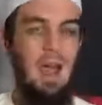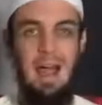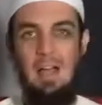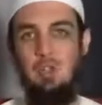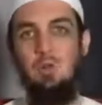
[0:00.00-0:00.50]

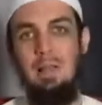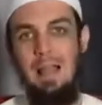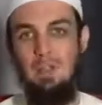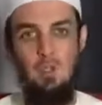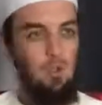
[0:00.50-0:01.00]
and you would
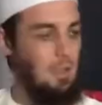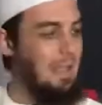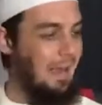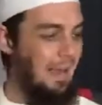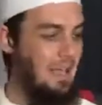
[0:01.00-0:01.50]
like to join
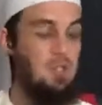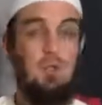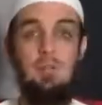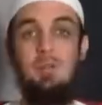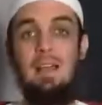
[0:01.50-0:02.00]
that class, you
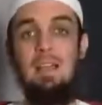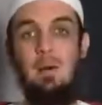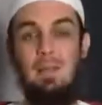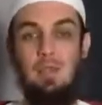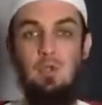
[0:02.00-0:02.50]
can find it
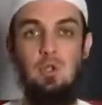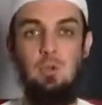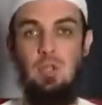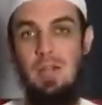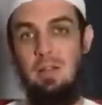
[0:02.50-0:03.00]
on my
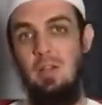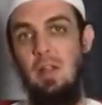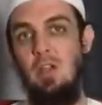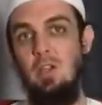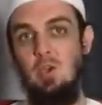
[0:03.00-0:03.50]
YouTube channel.
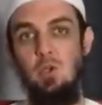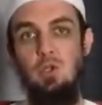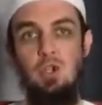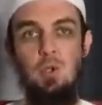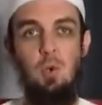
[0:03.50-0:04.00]
So you
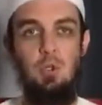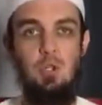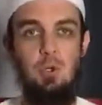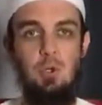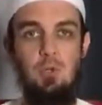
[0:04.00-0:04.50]
just go to
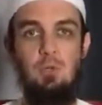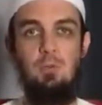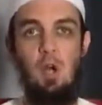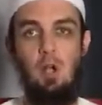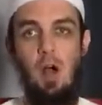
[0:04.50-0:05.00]

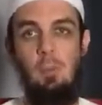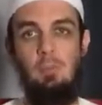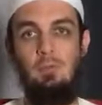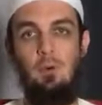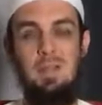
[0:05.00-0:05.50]

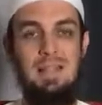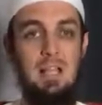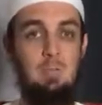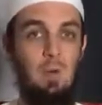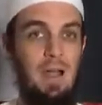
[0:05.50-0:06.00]

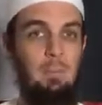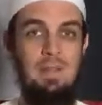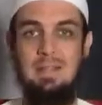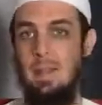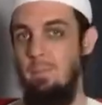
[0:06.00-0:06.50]

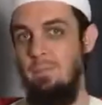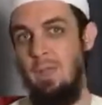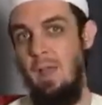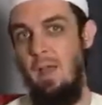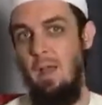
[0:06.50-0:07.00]
youtube.com/MuhammadTim,
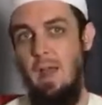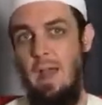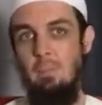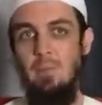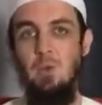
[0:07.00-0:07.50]

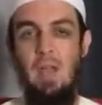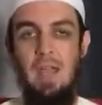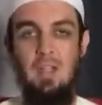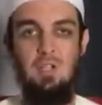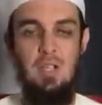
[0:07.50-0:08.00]

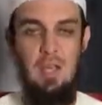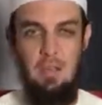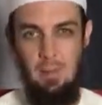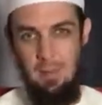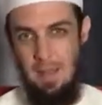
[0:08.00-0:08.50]

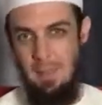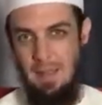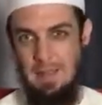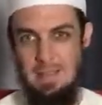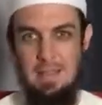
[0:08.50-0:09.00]

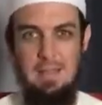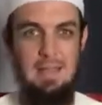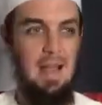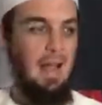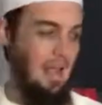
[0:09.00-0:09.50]

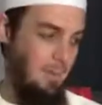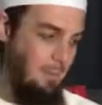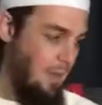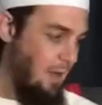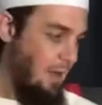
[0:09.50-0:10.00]
MUHAMMADTIM.
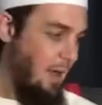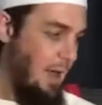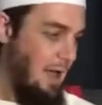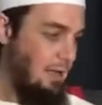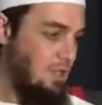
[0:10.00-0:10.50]

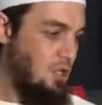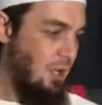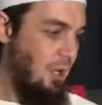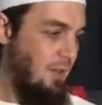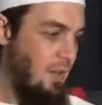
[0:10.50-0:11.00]
And
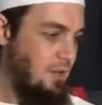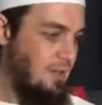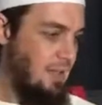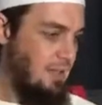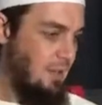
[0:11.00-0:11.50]
inshallah, there is
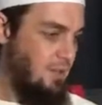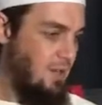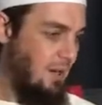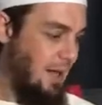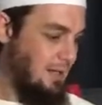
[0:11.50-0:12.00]
the
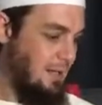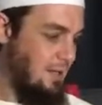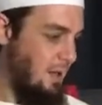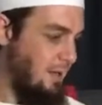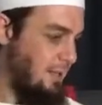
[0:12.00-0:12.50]
tafsir class is
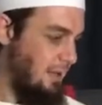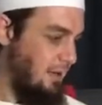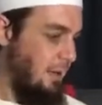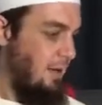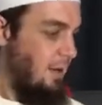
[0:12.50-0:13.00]

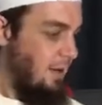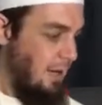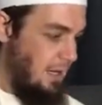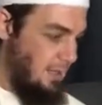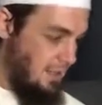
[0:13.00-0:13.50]
starting
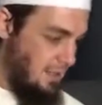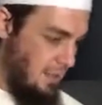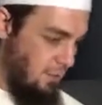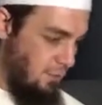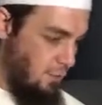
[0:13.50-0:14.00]
in just
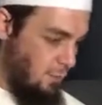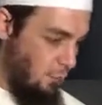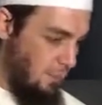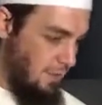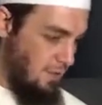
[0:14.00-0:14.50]
a few
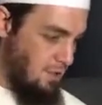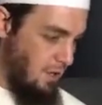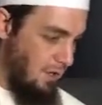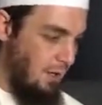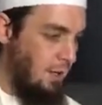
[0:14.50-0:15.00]
moments,
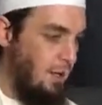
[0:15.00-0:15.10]
inshallah.